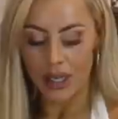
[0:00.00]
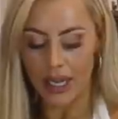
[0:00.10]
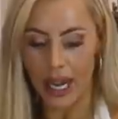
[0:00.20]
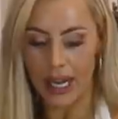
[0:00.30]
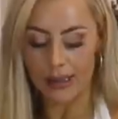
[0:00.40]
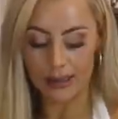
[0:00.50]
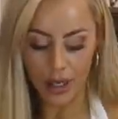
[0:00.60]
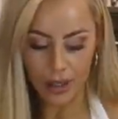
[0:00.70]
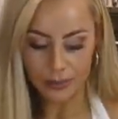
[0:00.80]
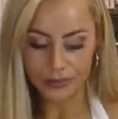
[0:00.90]
Okay,
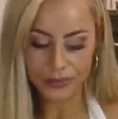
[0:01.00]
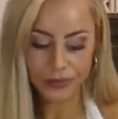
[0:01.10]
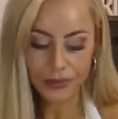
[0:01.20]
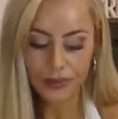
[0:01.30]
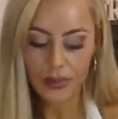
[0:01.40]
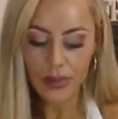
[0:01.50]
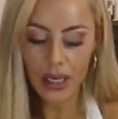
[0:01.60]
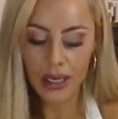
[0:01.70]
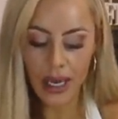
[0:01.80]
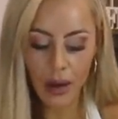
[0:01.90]
so
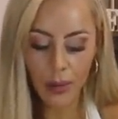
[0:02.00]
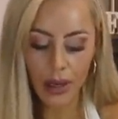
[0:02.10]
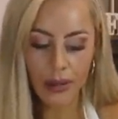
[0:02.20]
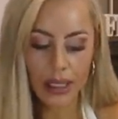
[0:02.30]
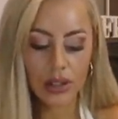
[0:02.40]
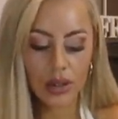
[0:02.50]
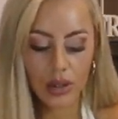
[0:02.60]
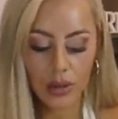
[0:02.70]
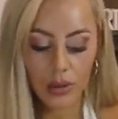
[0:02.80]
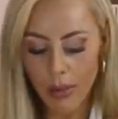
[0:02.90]
now we're going
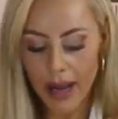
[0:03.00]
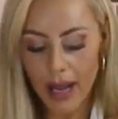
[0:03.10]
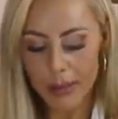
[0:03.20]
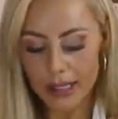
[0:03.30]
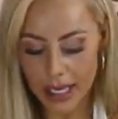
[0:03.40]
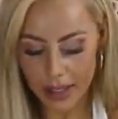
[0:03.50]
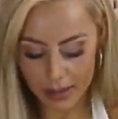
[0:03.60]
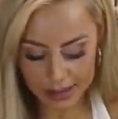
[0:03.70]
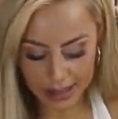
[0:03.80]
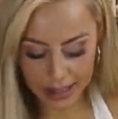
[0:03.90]
to weigh our
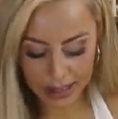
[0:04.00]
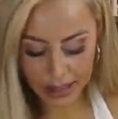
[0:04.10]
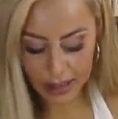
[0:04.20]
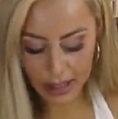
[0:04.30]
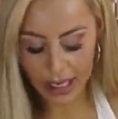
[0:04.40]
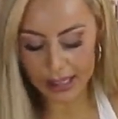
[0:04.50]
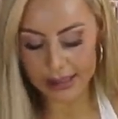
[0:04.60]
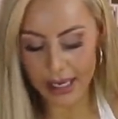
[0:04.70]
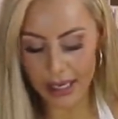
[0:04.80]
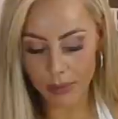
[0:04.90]
potatoes here. Like I
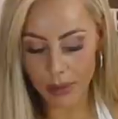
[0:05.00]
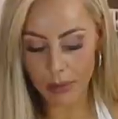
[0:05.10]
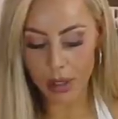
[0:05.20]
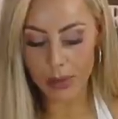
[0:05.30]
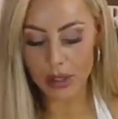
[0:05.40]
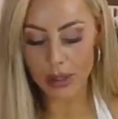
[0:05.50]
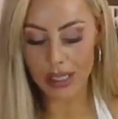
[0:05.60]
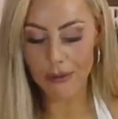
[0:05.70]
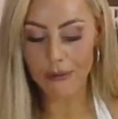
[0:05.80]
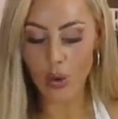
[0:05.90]
said, we want to be
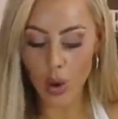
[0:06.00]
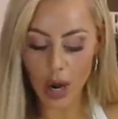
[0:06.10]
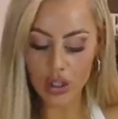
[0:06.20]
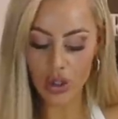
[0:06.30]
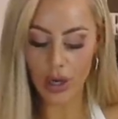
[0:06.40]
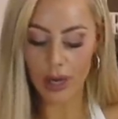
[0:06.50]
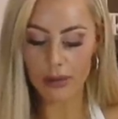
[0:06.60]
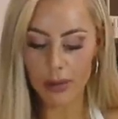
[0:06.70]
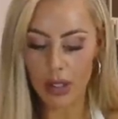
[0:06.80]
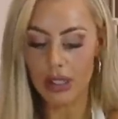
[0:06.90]
doing 400
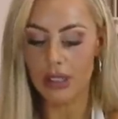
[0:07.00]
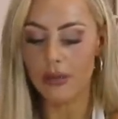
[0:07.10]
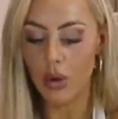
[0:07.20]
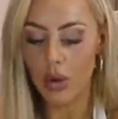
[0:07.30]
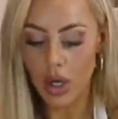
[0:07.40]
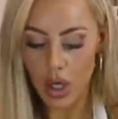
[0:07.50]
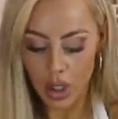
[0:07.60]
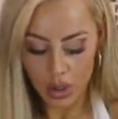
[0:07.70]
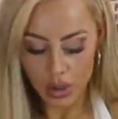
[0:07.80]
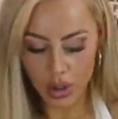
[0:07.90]
grams because it's for
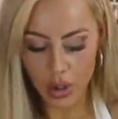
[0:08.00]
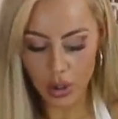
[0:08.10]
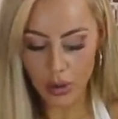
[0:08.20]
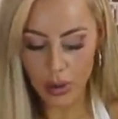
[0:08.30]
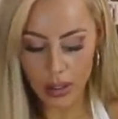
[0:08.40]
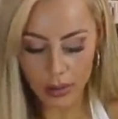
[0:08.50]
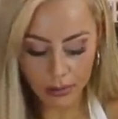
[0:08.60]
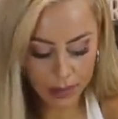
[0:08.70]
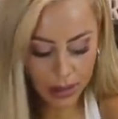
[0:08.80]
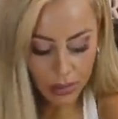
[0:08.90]
two
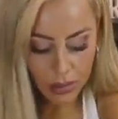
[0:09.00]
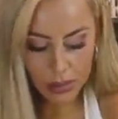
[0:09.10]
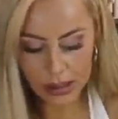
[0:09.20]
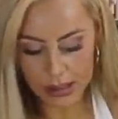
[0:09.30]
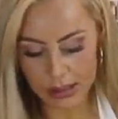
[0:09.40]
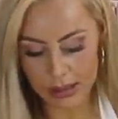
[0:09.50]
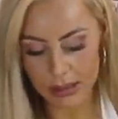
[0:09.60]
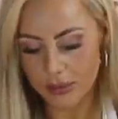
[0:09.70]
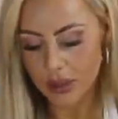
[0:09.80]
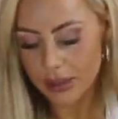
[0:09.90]

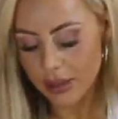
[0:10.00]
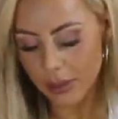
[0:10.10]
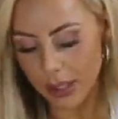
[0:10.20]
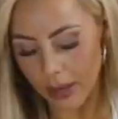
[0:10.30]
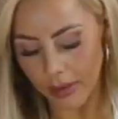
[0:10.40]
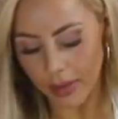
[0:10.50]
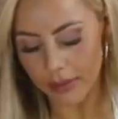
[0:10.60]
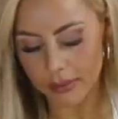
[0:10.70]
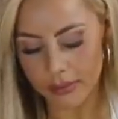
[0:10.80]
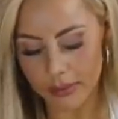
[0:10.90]
meals. It's a little bit
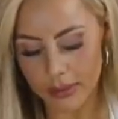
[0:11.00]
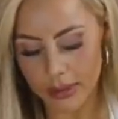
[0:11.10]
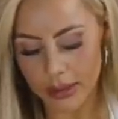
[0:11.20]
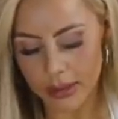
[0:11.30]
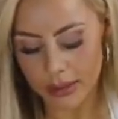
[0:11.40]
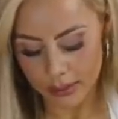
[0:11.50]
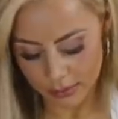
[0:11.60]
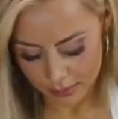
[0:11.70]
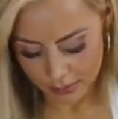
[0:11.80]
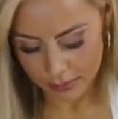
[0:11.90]
over.
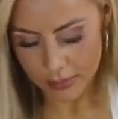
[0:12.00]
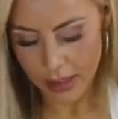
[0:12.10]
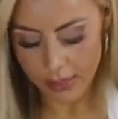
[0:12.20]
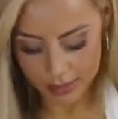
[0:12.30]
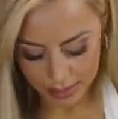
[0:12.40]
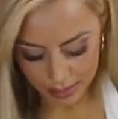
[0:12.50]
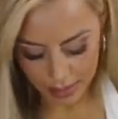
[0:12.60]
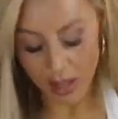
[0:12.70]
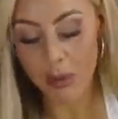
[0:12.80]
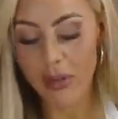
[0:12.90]
Now it's under,
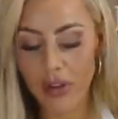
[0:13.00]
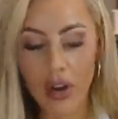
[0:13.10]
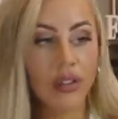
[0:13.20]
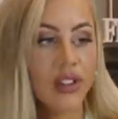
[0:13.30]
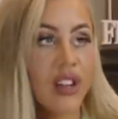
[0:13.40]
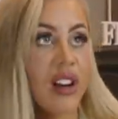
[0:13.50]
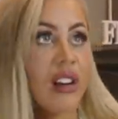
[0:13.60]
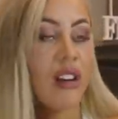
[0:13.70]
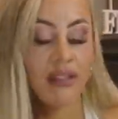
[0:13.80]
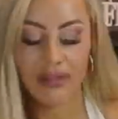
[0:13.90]
I'd prefer over than
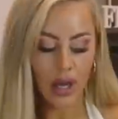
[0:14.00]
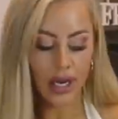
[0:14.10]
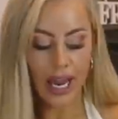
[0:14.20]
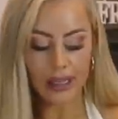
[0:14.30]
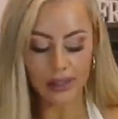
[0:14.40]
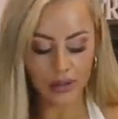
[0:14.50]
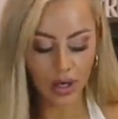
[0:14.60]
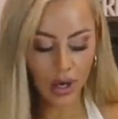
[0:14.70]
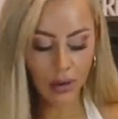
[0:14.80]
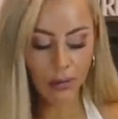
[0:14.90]
under. Okay,
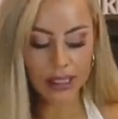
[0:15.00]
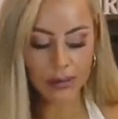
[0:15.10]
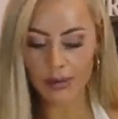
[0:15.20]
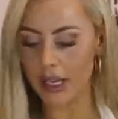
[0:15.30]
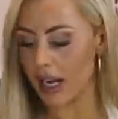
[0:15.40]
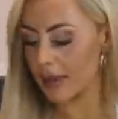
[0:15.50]
so once we've done our